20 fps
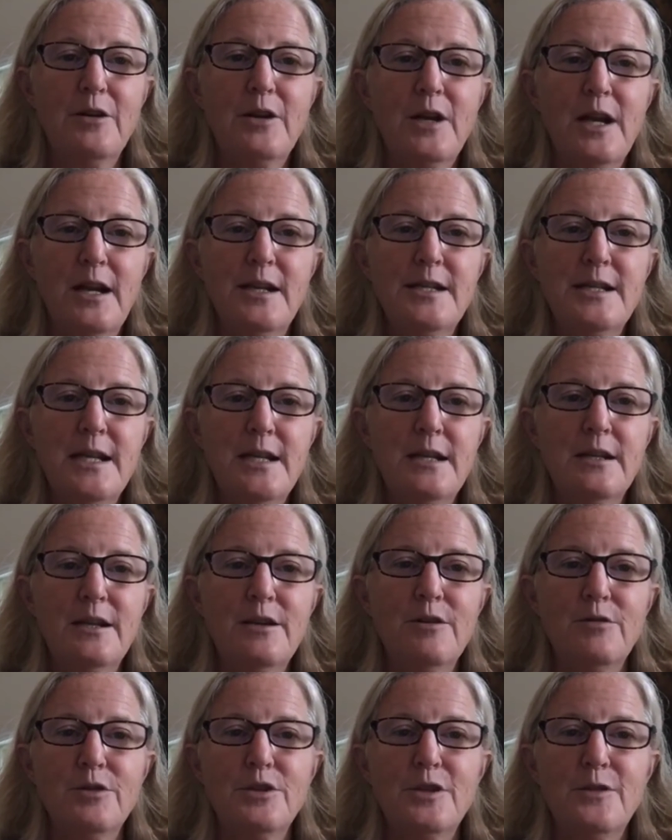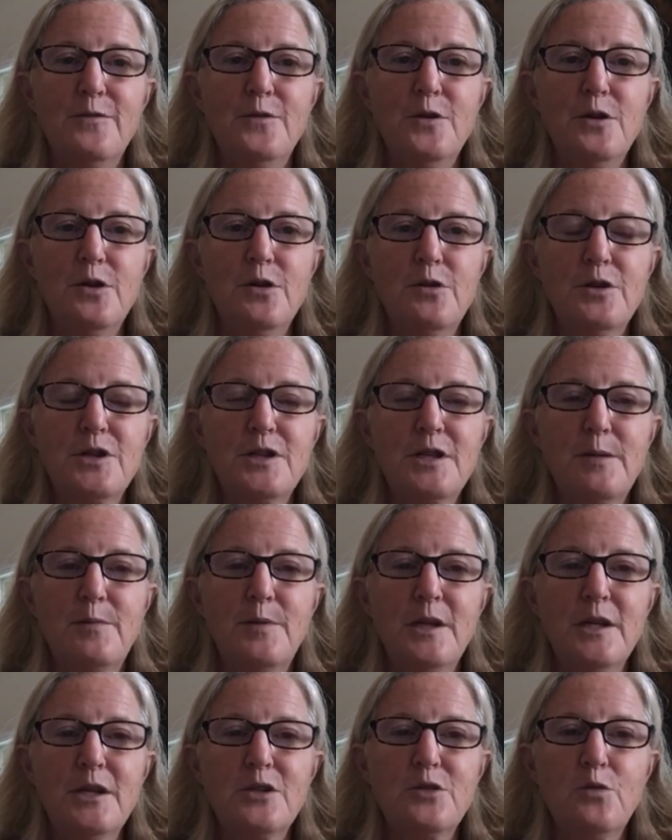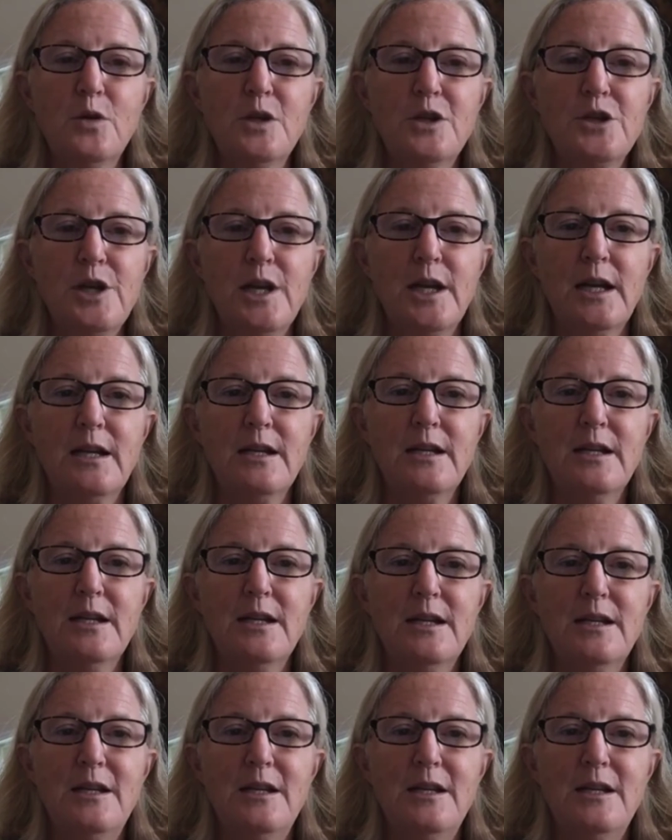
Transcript: kind of take notes. If you notice something switching,